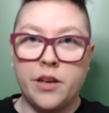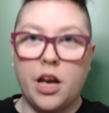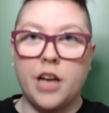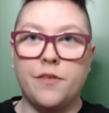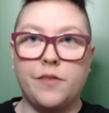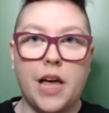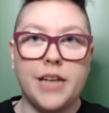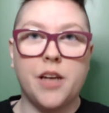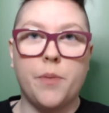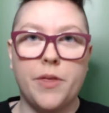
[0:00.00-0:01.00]
kind of
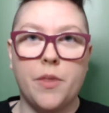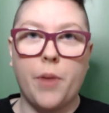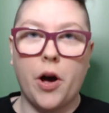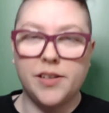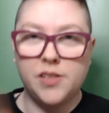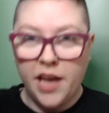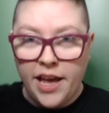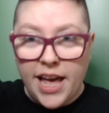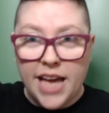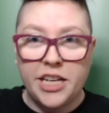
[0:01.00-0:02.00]
lined up in the box
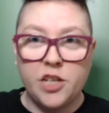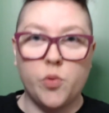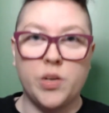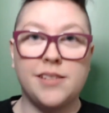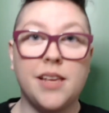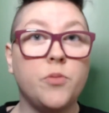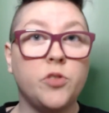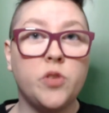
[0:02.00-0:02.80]
and each one is labeled,